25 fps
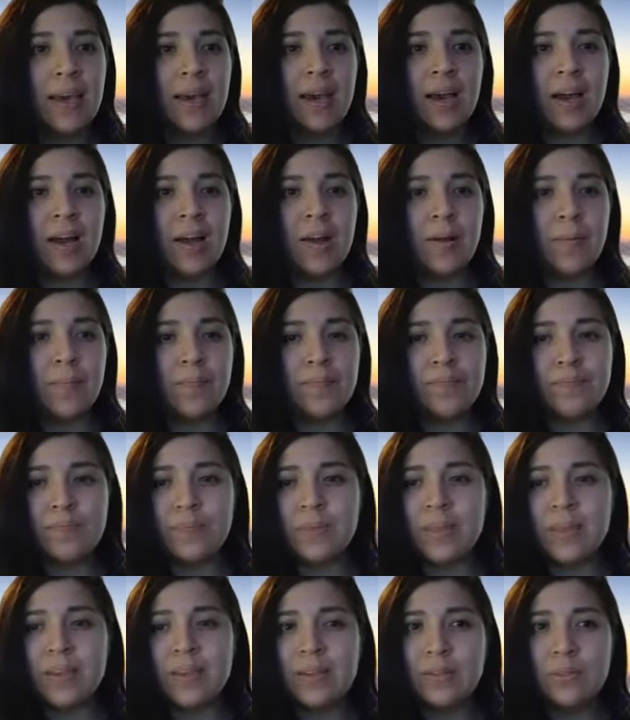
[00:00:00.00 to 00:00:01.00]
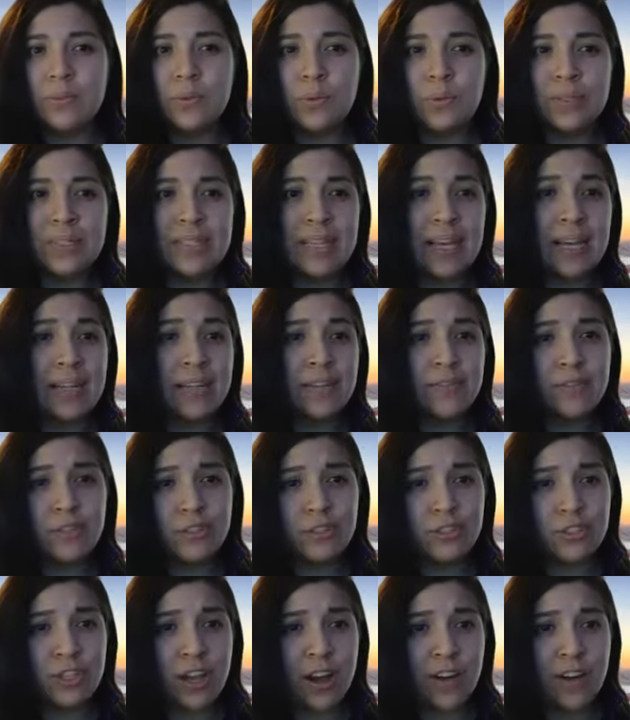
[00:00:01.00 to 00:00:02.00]
towards the end of your
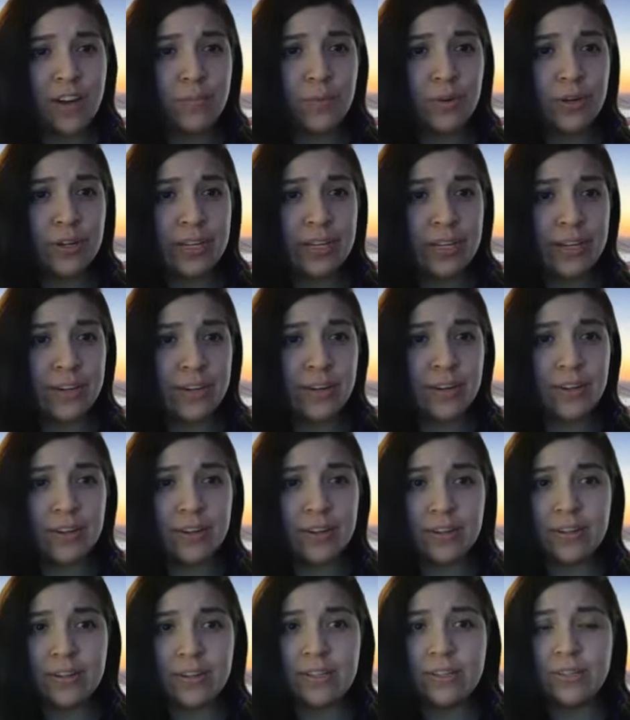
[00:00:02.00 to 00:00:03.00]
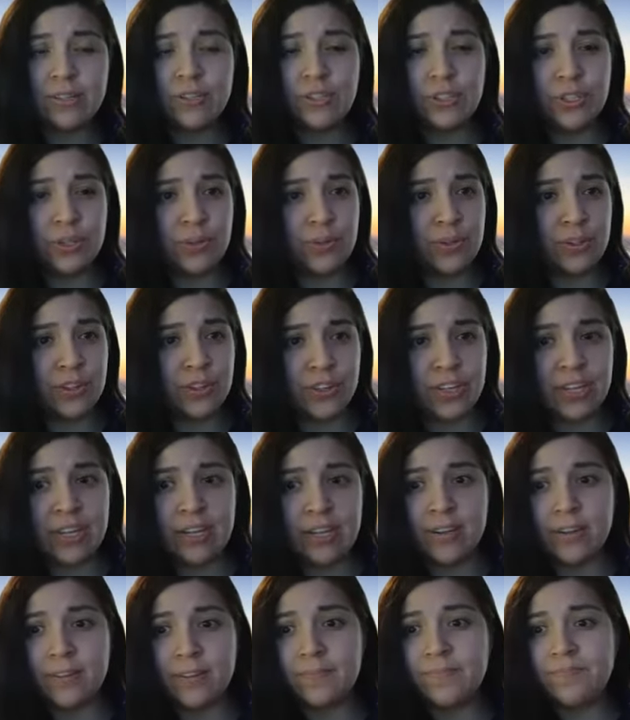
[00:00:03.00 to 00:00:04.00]
sophomore year, junior
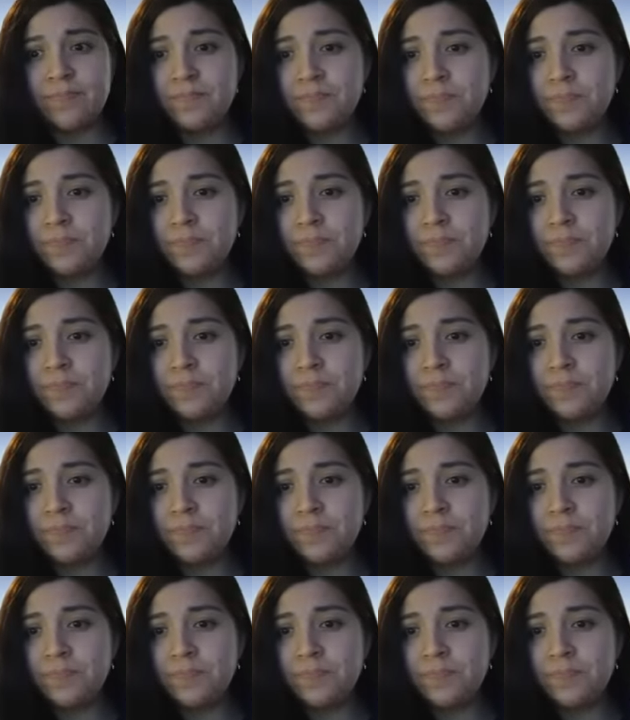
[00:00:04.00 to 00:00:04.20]
year.